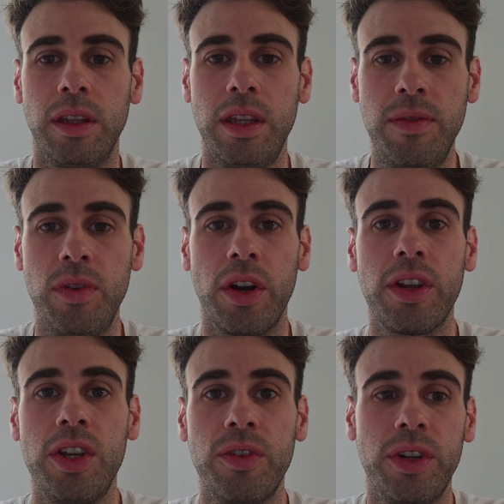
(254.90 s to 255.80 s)
If you're
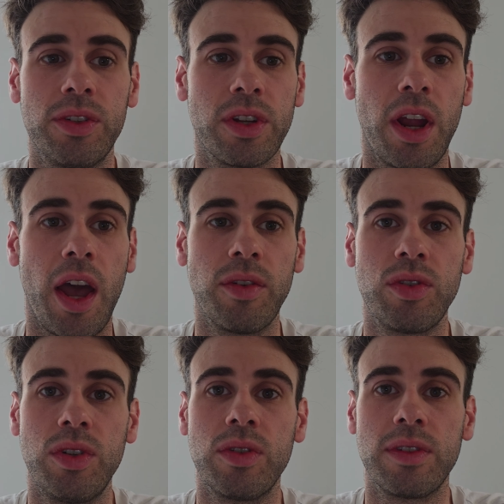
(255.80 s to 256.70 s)
curious on how to
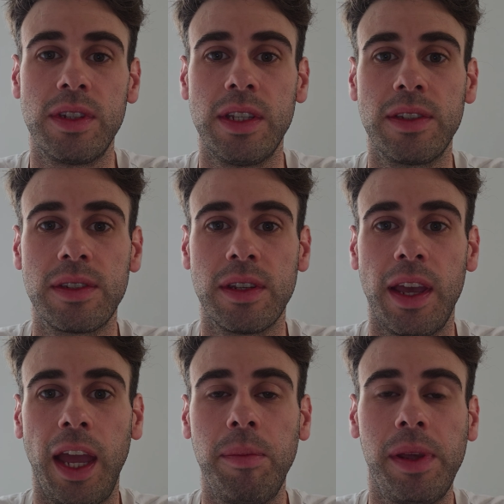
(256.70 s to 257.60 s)
use this
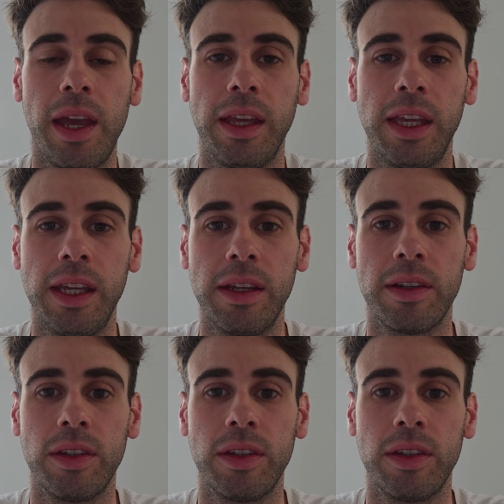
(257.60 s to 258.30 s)
API key,